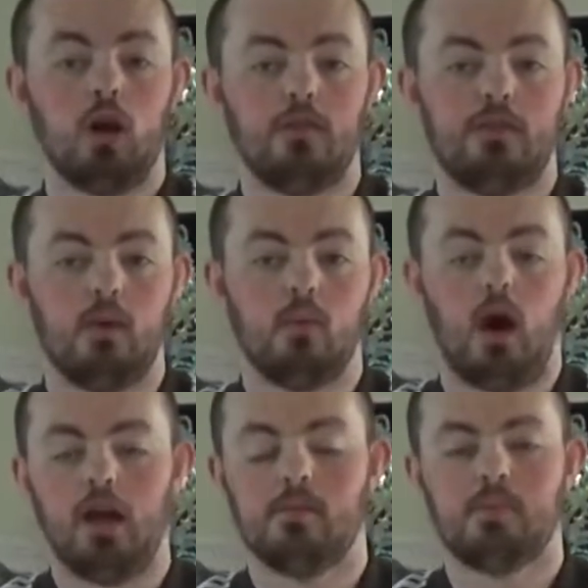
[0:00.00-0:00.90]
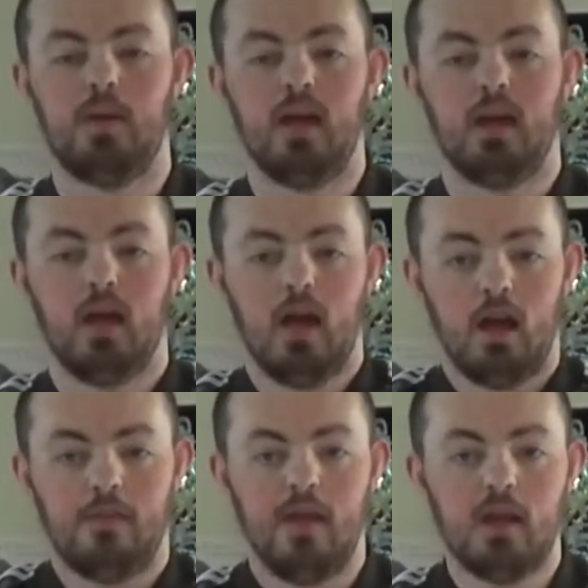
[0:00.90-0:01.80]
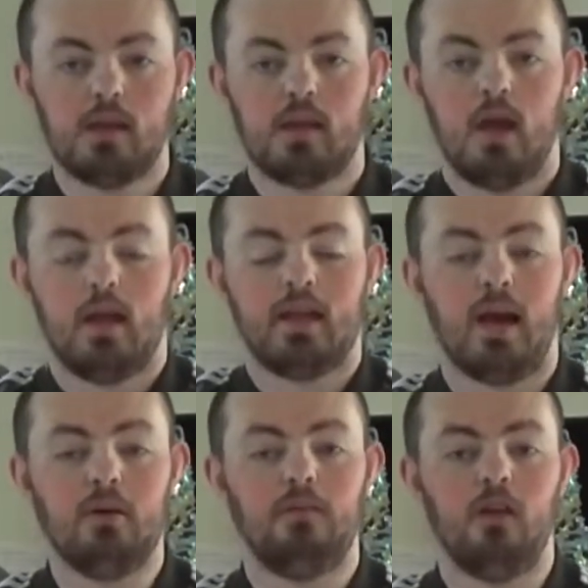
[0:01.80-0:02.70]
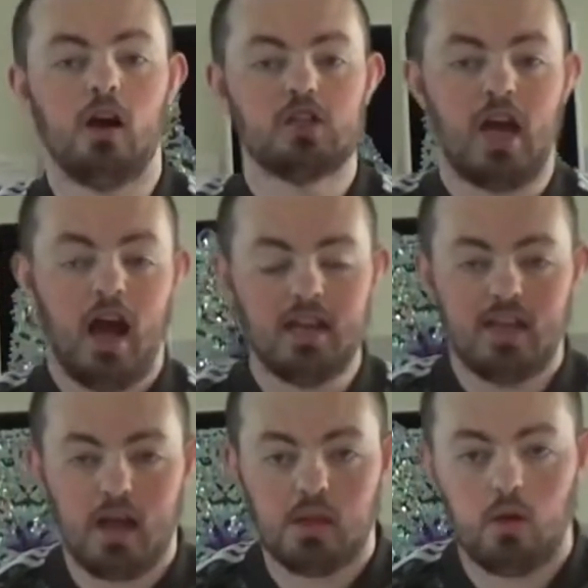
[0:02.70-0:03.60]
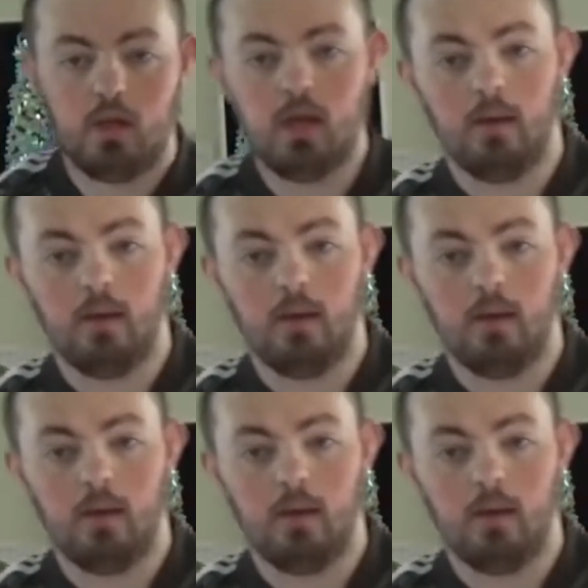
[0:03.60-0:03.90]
One of the items being this camouflage Adidas hoodie.